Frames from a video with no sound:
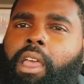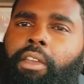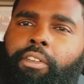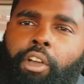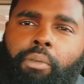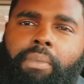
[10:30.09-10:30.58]

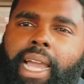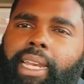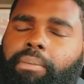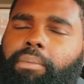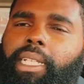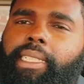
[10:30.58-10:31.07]

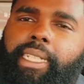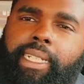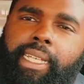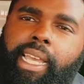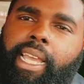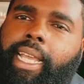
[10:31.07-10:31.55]
Nobody missed it.
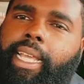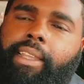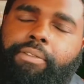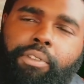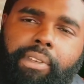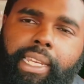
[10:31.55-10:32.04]
And
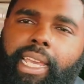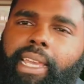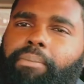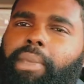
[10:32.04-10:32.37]
if you did